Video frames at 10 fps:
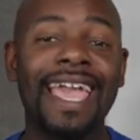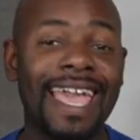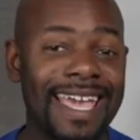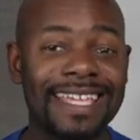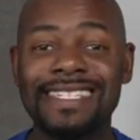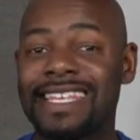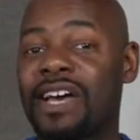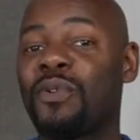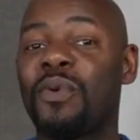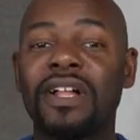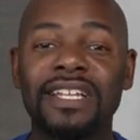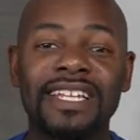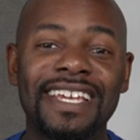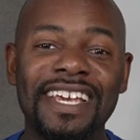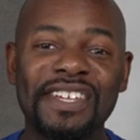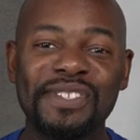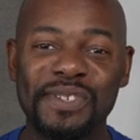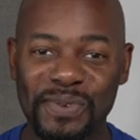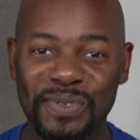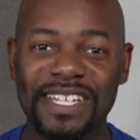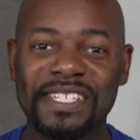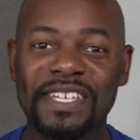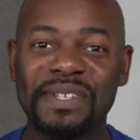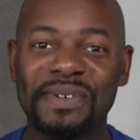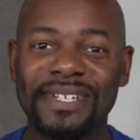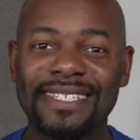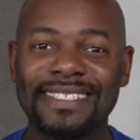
and sound quality. So let's get to it.